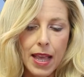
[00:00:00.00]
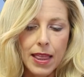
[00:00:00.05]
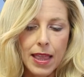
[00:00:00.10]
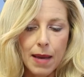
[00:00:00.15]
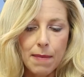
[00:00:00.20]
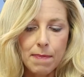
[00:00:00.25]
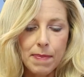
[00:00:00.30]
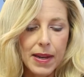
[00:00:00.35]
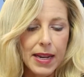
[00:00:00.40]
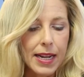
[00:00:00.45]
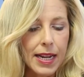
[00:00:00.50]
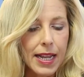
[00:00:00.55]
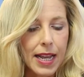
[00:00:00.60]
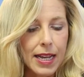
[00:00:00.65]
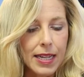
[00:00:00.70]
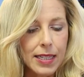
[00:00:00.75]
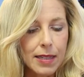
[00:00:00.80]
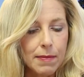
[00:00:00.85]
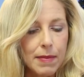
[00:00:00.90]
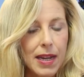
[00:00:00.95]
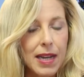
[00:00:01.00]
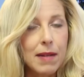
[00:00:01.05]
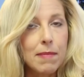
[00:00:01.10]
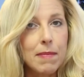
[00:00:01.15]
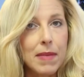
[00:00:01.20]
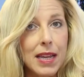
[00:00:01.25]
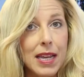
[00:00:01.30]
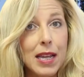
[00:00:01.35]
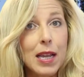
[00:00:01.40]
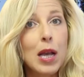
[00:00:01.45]
that BDS made
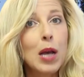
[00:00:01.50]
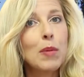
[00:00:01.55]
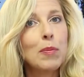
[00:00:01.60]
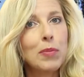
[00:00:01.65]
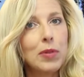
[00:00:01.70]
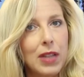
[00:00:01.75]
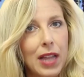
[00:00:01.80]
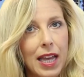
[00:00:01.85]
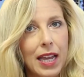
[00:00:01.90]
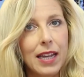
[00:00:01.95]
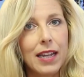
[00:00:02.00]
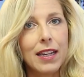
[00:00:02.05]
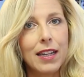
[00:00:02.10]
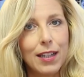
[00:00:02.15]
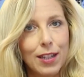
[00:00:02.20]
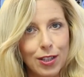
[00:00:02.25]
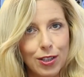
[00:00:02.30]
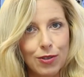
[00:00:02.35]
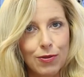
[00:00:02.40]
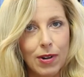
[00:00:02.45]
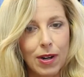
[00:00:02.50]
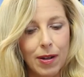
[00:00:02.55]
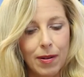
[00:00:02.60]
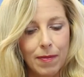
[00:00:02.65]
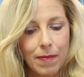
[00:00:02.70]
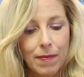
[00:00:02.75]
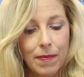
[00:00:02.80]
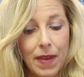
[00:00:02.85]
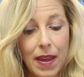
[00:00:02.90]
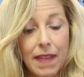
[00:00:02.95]
me play Israel.
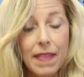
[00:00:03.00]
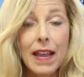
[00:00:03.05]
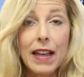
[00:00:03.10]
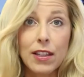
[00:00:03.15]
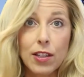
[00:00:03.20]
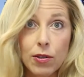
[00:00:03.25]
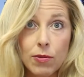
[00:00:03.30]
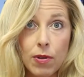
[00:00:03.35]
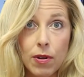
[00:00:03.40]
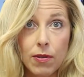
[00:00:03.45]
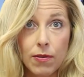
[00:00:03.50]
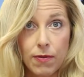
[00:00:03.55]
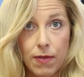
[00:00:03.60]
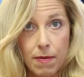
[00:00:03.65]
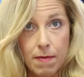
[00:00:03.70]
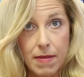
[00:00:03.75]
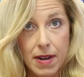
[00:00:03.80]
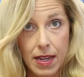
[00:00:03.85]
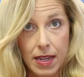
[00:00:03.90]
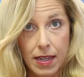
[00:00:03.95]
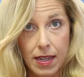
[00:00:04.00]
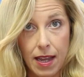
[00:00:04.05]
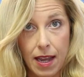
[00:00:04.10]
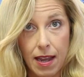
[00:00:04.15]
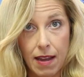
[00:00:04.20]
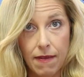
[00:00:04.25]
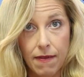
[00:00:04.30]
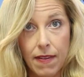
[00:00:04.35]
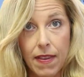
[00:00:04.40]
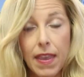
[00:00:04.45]
And that's a quote from Nick
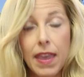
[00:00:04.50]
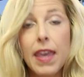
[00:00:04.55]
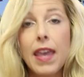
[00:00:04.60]
Cave.